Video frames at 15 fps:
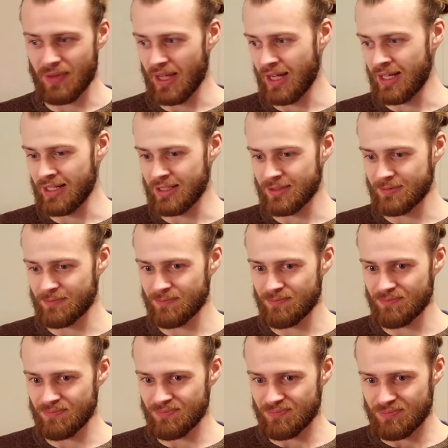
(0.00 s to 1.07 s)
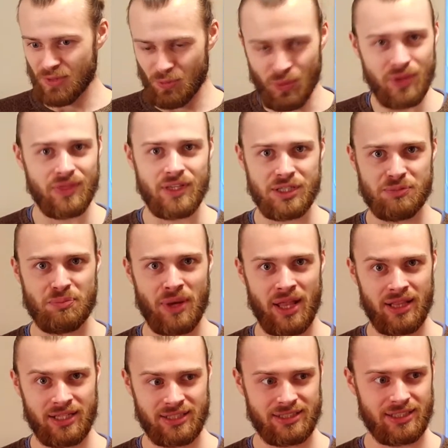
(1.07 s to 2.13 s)
And with this
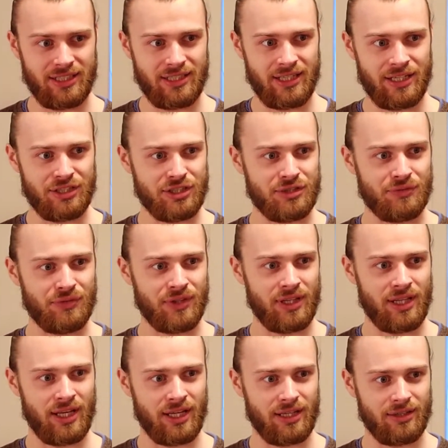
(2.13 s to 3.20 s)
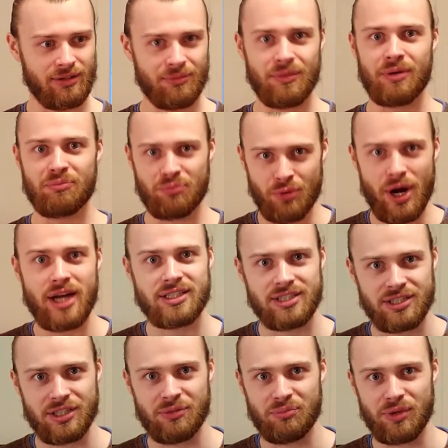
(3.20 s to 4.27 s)
balance, I just feel like
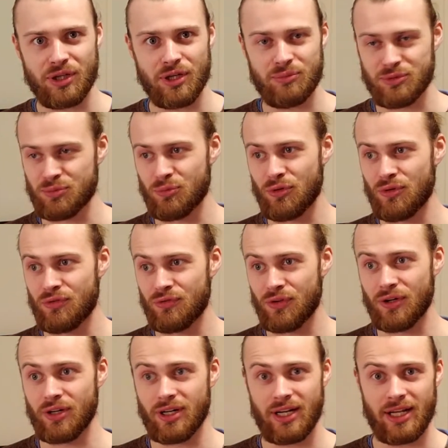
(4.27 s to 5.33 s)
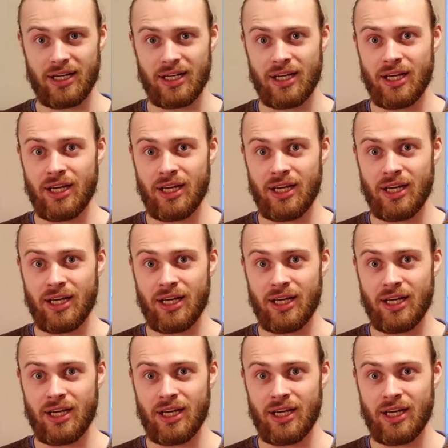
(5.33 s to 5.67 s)
practicing becomes more fun, and